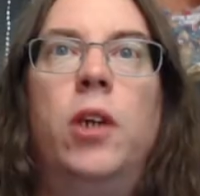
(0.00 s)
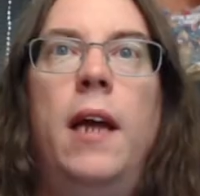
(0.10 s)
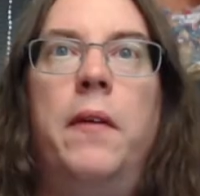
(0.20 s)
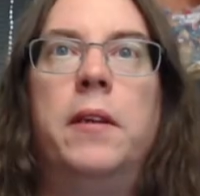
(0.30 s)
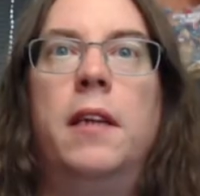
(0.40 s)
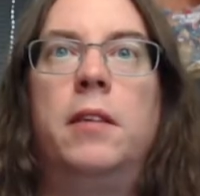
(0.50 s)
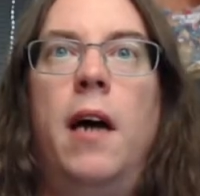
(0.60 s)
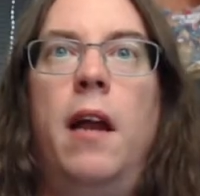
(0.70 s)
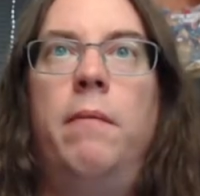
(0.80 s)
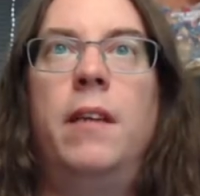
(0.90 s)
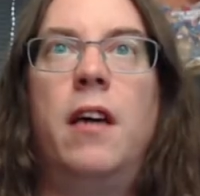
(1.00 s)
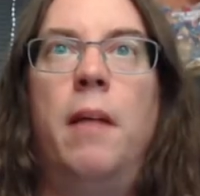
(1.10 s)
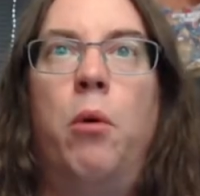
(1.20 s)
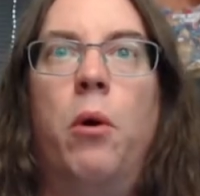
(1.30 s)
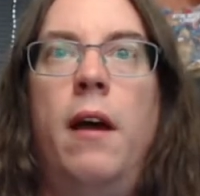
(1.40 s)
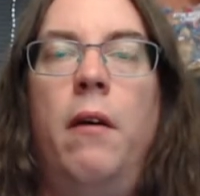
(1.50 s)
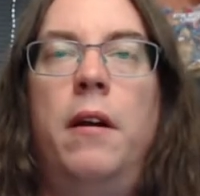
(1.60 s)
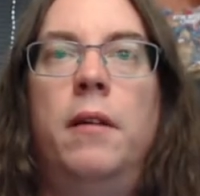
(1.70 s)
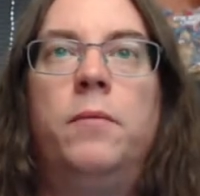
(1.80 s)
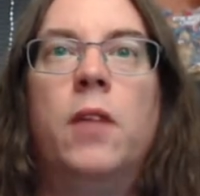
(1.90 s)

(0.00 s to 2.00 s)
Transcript: how this kind of broke out here.